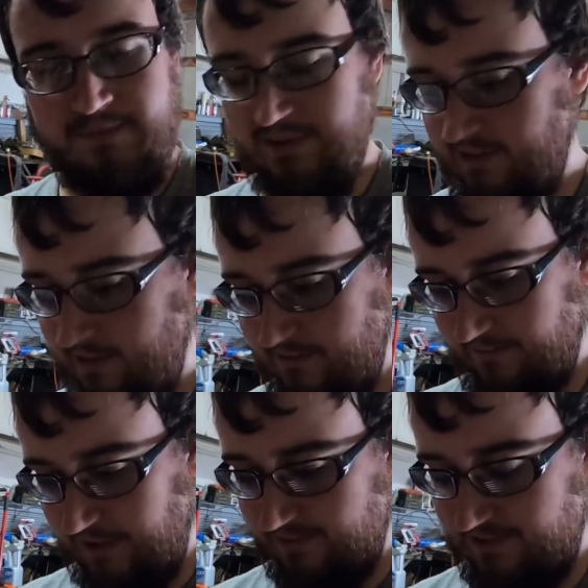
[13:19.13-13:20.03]

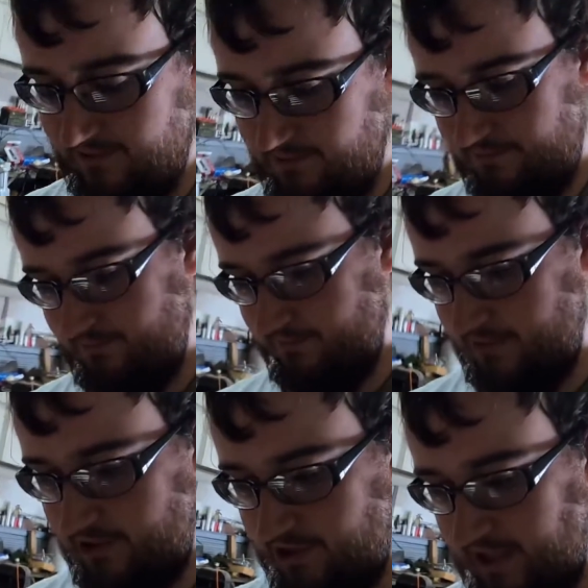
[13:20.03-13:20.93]
I'm still
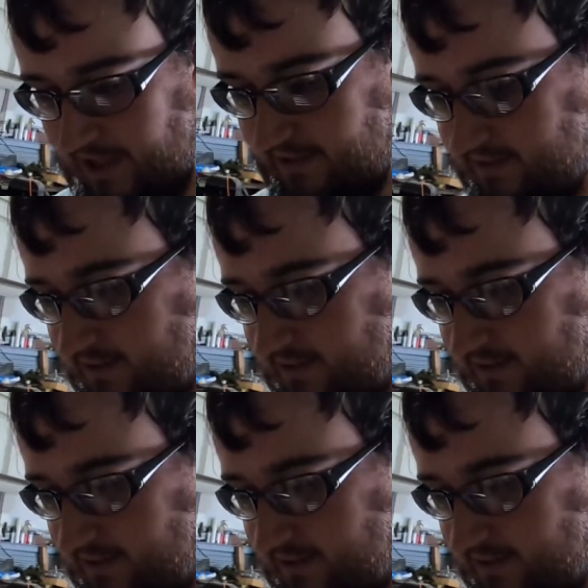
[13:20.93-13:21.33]
in shock that